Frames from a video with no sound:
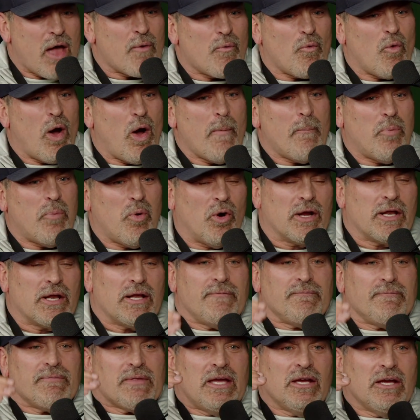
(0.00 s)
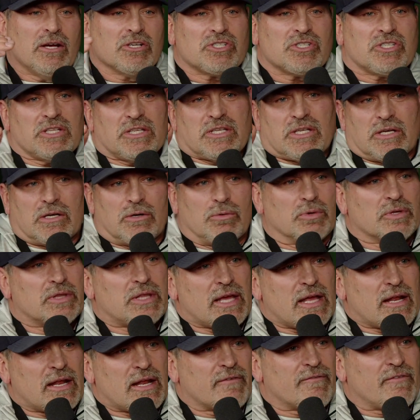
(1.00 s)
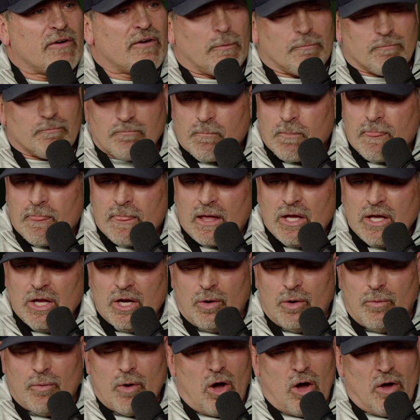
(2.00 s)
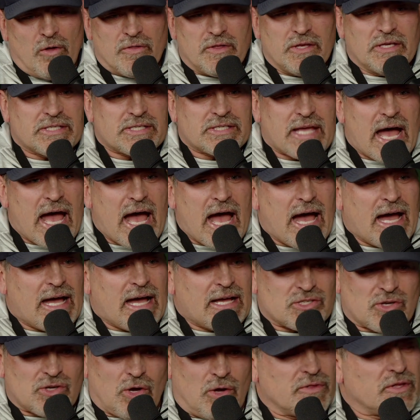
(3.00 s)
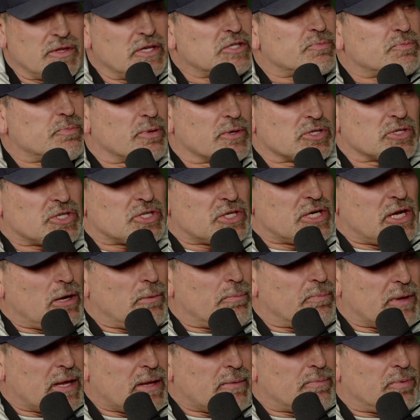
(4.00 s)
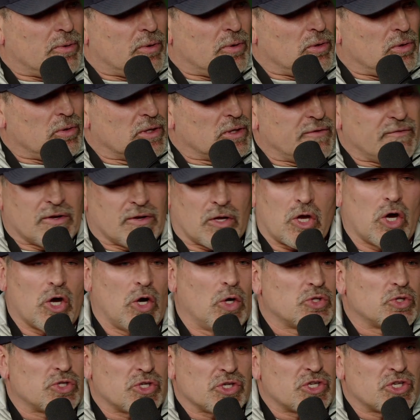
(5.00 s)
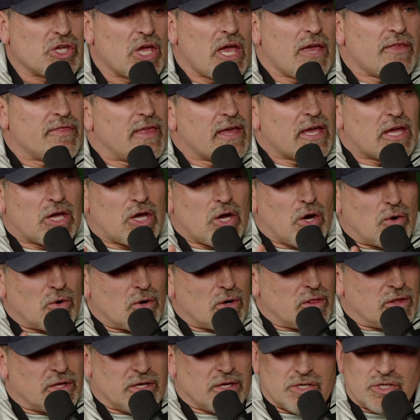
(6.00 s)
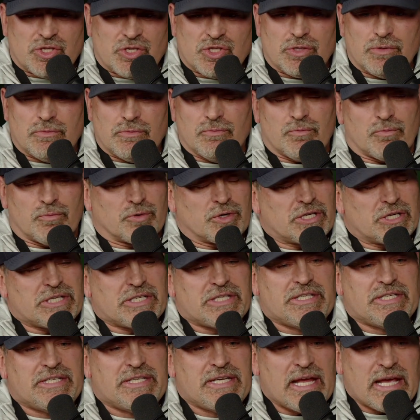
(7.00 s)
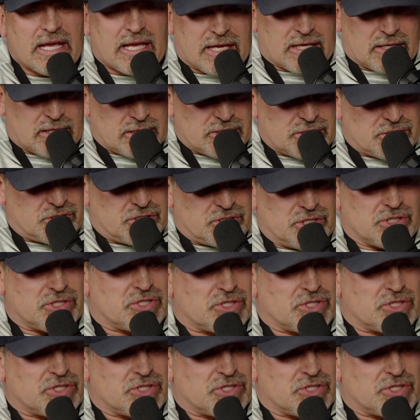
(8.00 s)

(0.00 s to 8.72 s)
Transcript: what point? Here's the deal with the NFL. All these guys, all these personnel people, even coaches, they go to these ridiculous, just